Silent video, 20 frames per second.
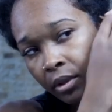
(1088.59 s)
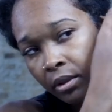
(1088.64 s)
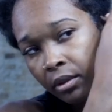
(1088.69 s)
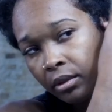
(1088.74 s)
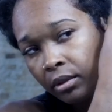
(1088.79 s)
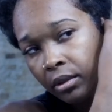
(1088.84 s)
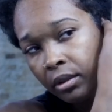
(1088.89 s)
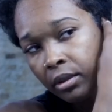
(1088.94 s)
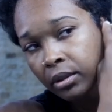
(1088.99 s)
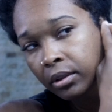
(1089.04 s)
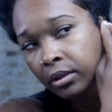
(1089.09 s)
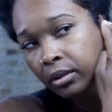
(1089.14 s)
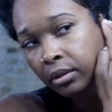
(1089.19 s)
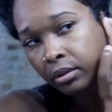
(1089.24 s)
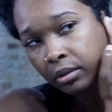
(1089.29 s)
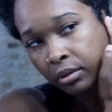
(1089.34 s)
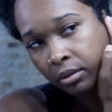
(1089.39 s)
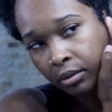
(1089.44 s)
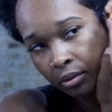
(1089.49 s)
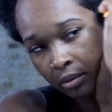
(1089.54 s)
And
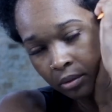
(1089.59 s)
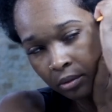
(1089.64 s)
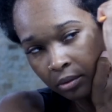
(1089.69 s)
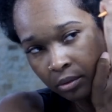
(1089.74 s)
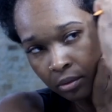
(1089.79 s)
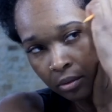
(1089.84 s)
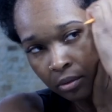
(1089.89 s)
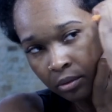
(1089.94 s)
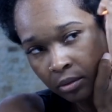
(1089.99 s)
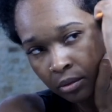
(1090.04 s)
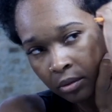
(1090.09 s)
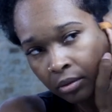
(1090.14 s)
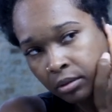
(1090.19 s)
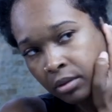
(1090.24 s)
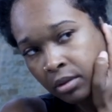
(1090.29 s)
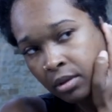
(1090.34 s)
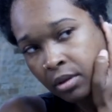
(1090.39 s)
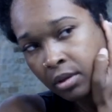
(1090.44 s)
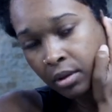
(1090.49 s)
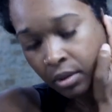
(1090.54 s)
then
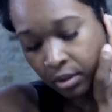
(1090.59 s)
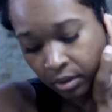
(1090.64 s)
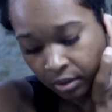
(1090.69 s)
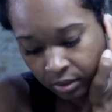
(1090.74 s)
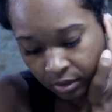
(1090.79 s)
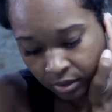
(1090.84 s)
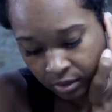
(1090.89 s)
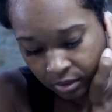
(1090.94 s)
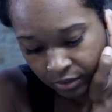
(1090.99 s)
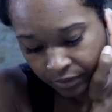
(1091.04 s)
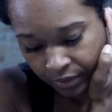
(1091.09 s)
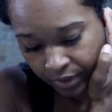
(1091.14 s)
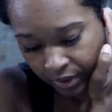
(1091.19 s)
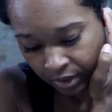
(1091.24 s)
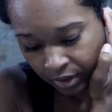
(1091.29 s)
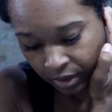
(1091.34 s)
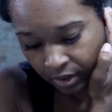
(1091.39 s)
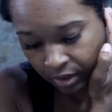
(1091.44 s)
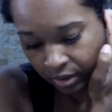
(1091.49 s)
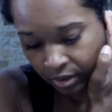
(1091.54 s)
this right
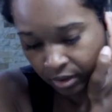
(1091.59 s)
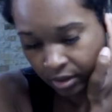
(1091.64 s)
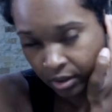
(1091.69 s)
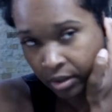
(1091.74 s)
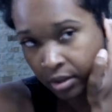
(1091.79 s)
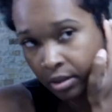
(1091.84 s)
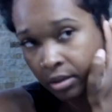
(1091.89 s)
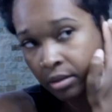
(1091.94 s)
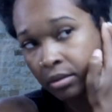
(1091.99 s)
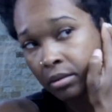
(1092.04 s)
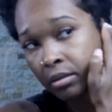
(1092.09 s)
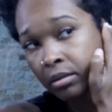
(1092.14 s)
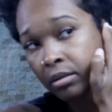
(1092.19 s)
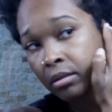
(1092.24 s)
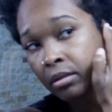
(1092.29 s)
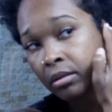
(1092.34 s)
here,